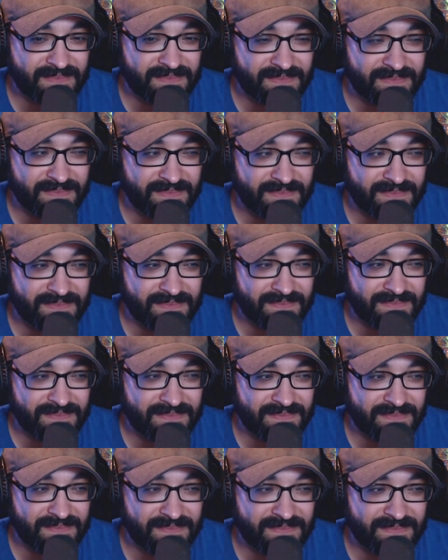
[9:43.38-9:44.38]

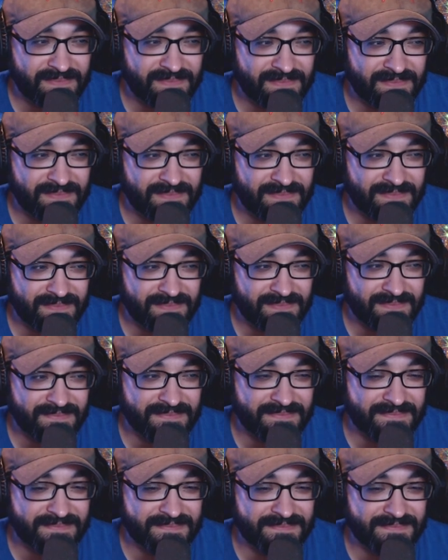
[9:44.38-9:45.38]

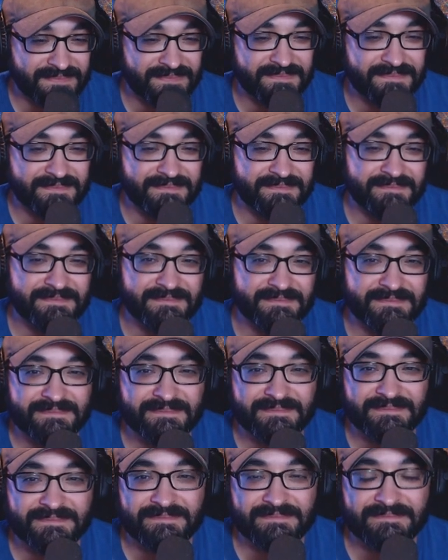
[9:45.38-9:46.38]

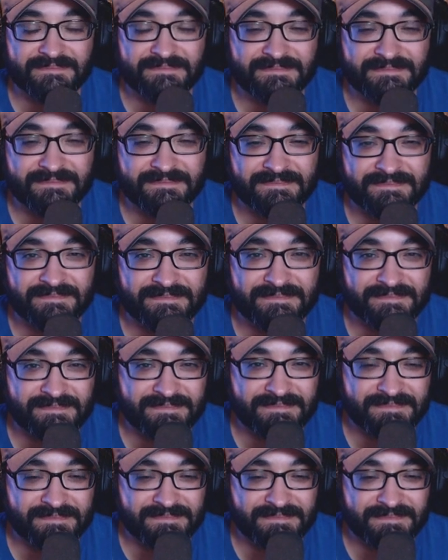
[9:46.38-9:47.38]

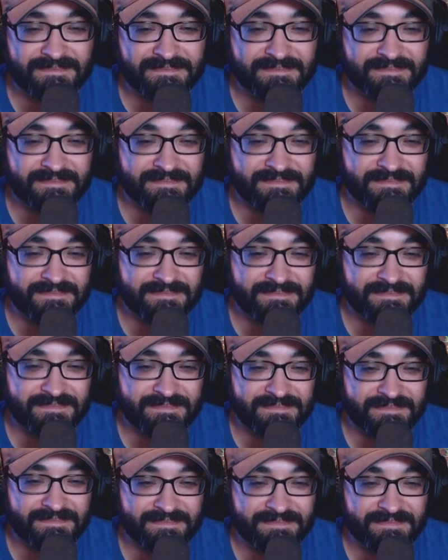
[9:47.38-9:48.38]

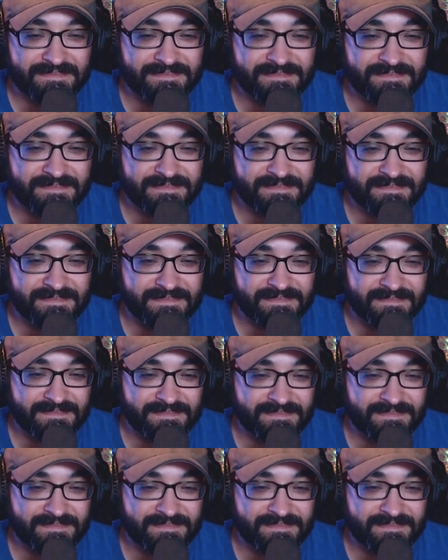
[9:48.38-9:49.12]
(silent)